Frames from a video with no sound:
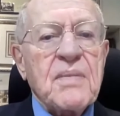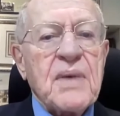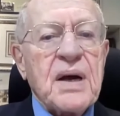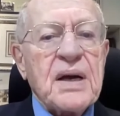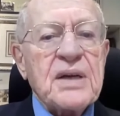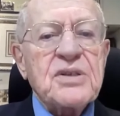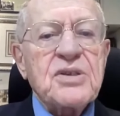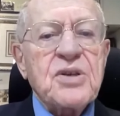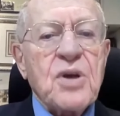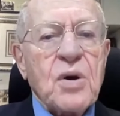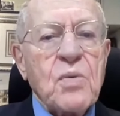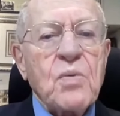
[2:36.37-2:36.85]

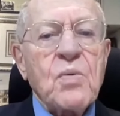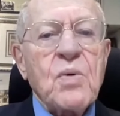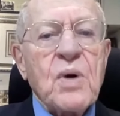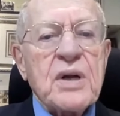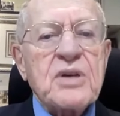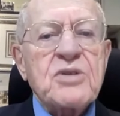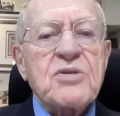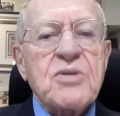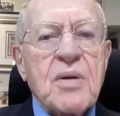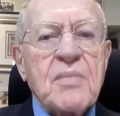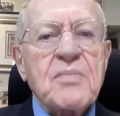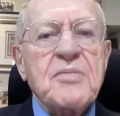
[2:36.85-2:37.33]
I don't
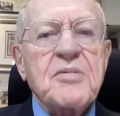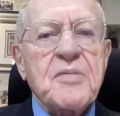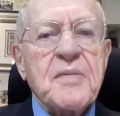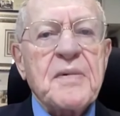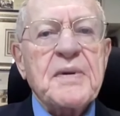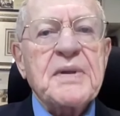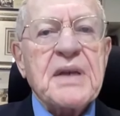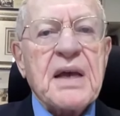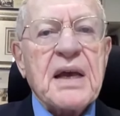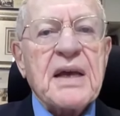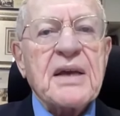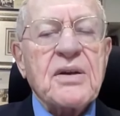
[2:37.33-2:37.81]
want Trump to
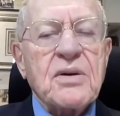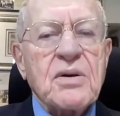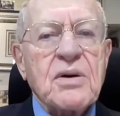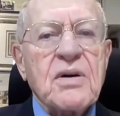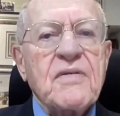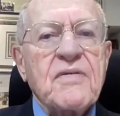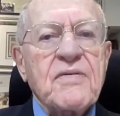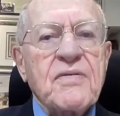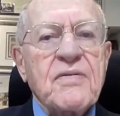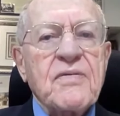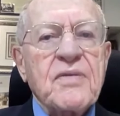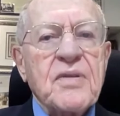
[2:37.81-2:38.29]
be taken
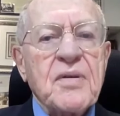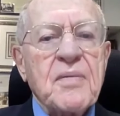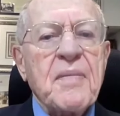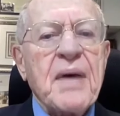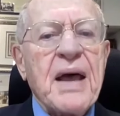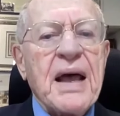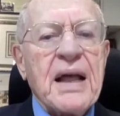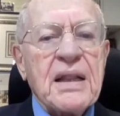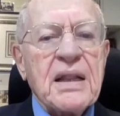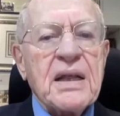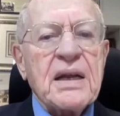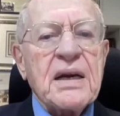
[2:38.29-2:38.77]
off the
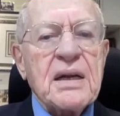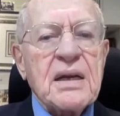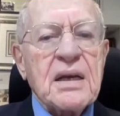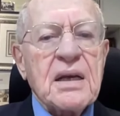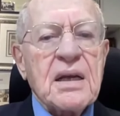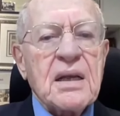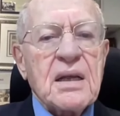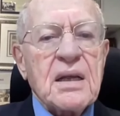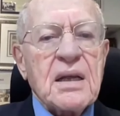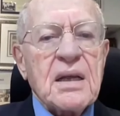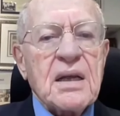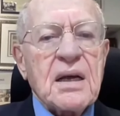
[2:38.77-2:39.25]
ballot.
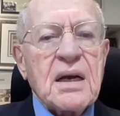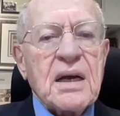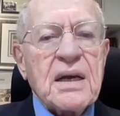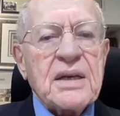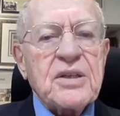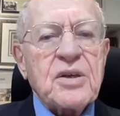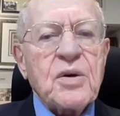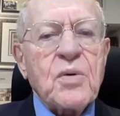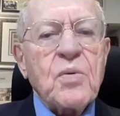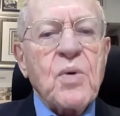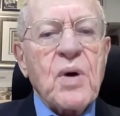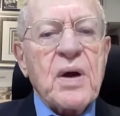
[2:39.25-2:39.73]
I
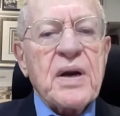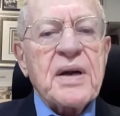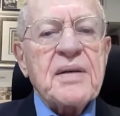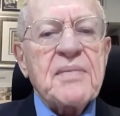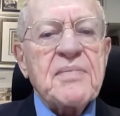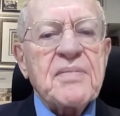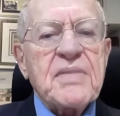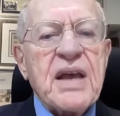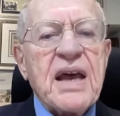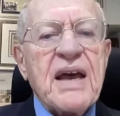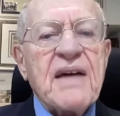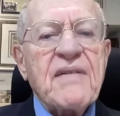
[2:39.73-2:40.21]
don't want
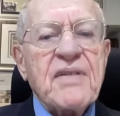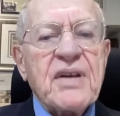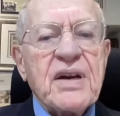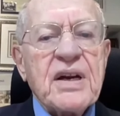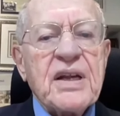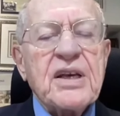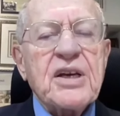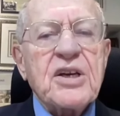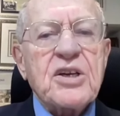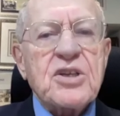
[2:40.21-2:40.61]
him to have any